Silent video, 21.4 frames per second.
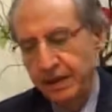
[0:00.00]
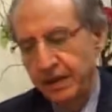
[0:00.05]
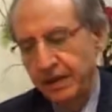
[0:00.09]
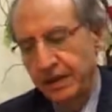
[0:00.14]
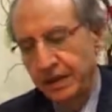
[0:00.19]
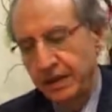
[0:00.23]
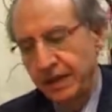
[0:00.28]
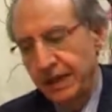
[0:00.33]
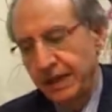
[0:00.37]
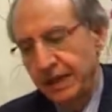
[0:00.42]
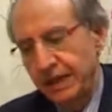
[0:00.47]

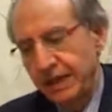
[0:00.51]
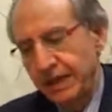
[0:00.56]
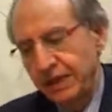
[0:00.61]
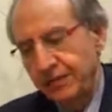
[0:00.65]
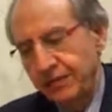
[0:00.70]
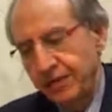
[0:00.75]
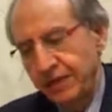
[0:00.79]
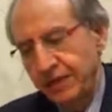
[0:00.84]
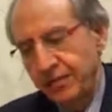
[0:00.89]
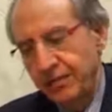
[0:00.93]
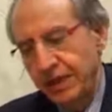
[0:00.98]
And I
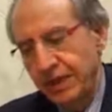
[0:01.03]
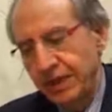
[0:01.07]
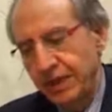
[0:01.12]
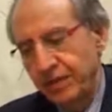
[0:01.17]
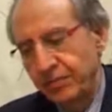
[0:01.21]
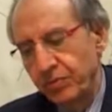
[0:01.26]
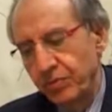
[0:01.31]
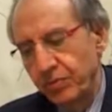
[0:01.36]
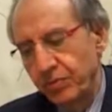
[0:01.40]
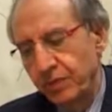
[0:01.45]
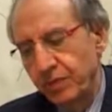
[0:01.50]
have in my
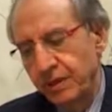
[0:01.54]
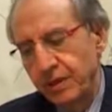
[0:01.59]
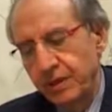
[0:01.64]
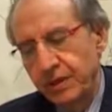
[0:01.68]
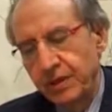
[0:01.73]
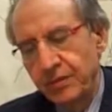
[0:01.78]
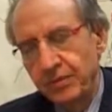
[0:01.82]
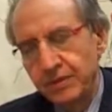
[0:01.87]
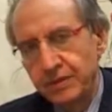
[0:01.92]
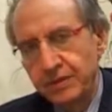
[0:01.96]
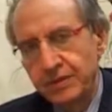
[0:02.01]
book,
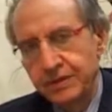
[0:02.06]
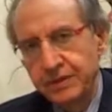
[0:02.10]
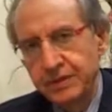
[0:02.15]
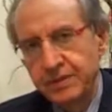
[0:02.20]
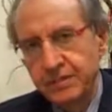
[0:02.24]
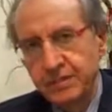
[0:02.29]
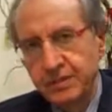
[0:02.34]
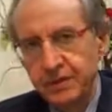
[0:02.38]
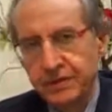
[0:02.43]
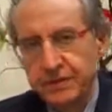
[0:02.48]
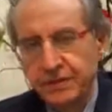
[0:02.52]

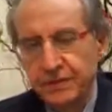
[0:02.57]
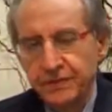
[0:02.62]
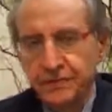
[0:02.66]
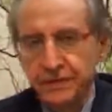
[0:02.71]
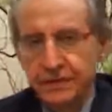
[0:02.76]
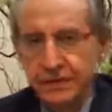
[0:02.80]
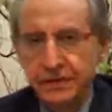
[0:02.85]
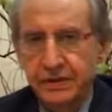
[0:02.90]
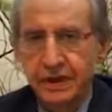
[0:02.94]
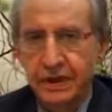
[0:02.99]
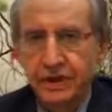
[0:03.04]
Principles
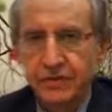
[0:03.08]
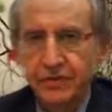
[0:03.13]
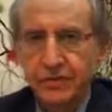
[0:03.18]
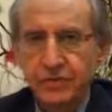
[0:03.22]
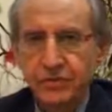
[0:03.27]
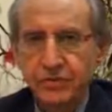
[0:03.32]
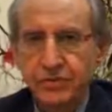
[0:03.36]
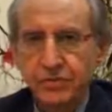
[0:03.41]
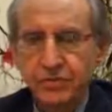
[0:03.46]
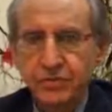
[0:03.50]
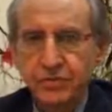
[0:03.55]
of
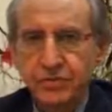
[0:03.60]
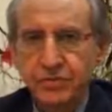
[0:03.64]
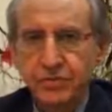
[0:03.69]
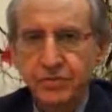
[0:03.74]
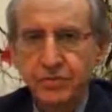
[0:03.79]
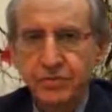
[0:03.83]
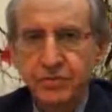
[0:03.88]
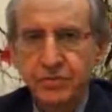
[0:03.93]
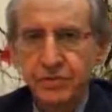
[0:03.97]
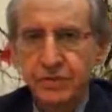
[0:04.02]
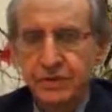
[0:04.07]
Islamic
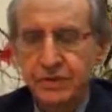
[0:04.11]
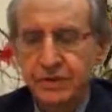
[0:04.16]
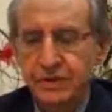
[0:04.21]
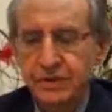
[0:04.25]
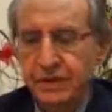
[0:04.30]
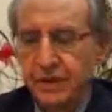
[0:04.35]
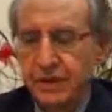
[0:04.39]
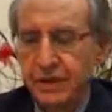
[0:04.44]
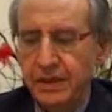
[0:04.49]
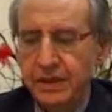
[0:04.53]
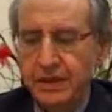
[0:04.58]
Jurisprudence,